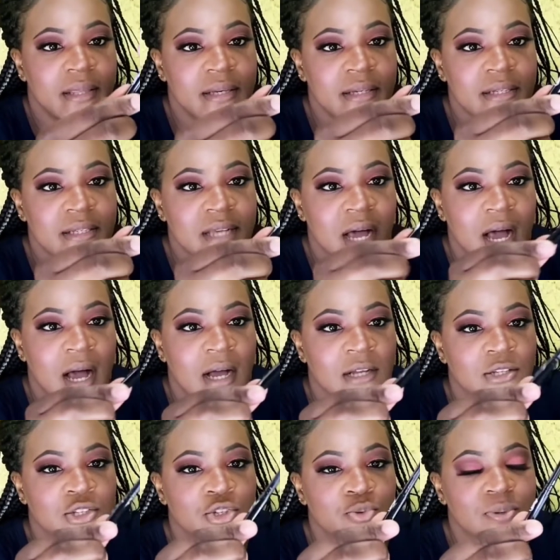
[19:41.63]
these
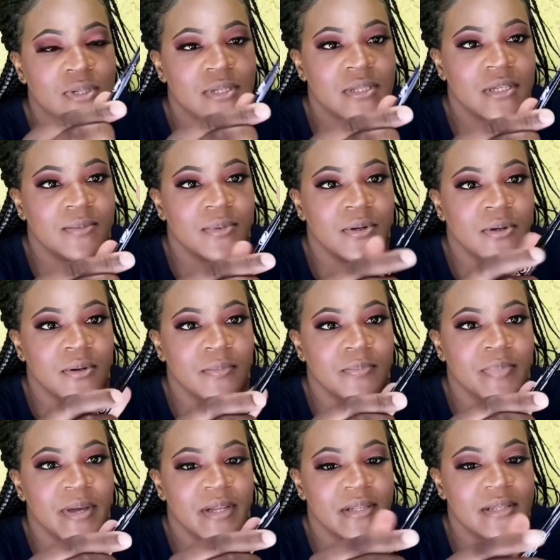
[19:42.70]
are twistable
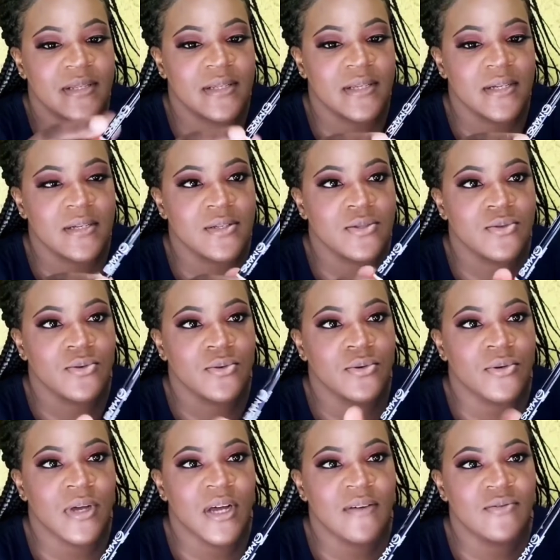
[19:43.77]
pencils, so
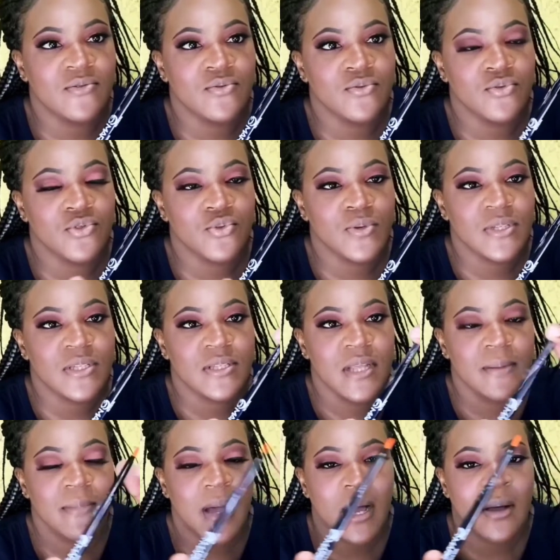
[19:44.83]
you have to twist
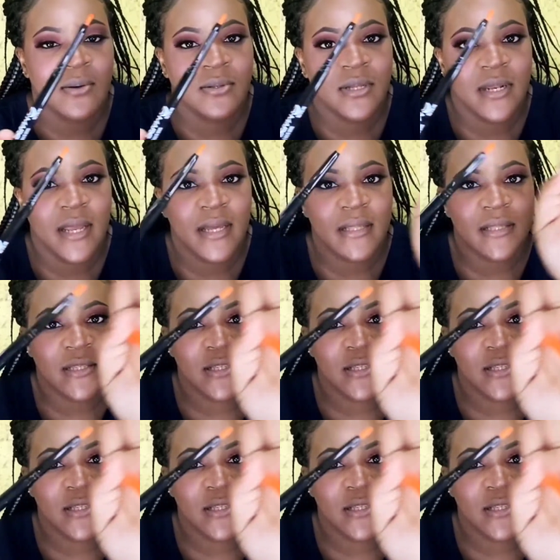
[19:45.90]
them out like